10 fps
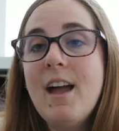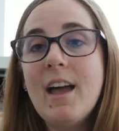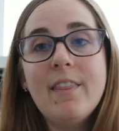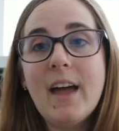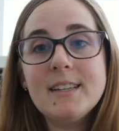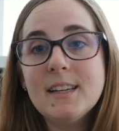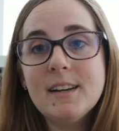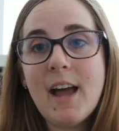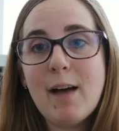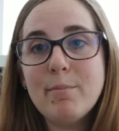and that
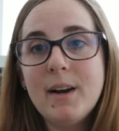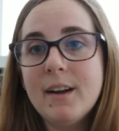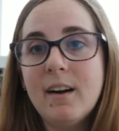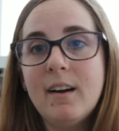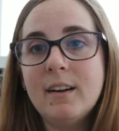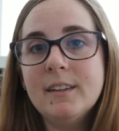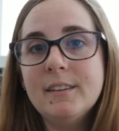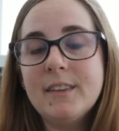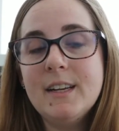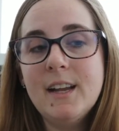didn't happen at all.
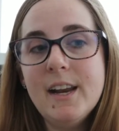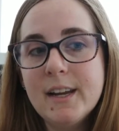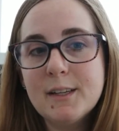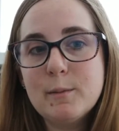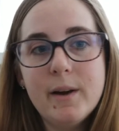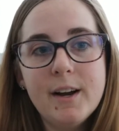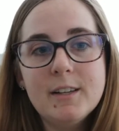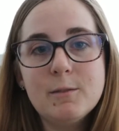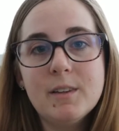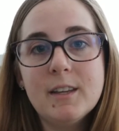The knitting
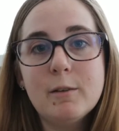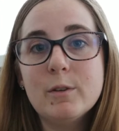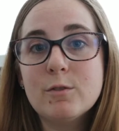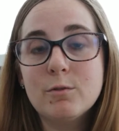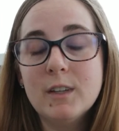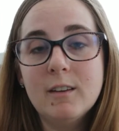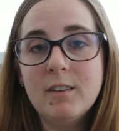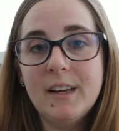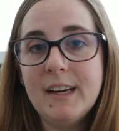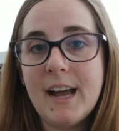experience with it was really,
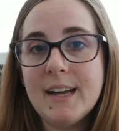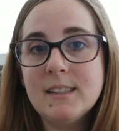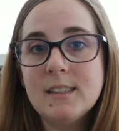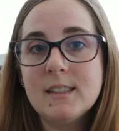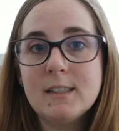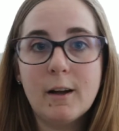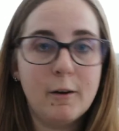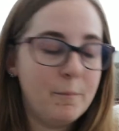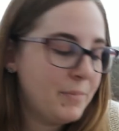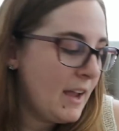really nice.
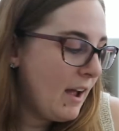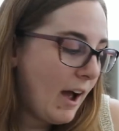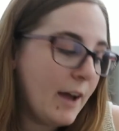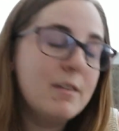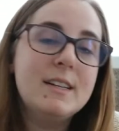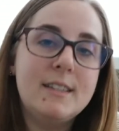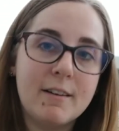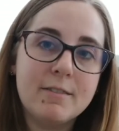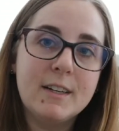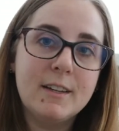So I would
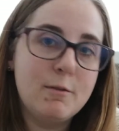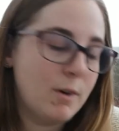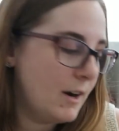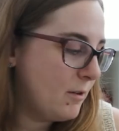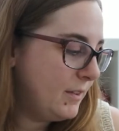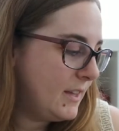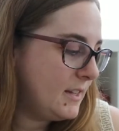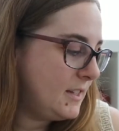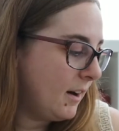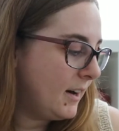definitely work with
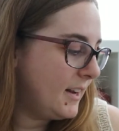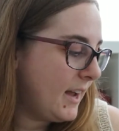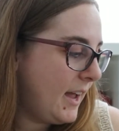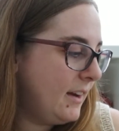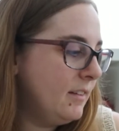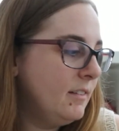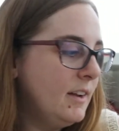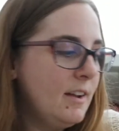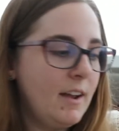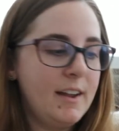this yarn again.
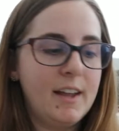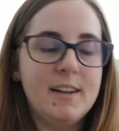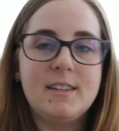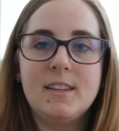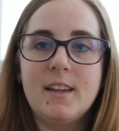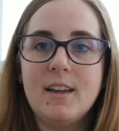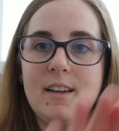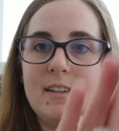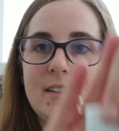Again, it's the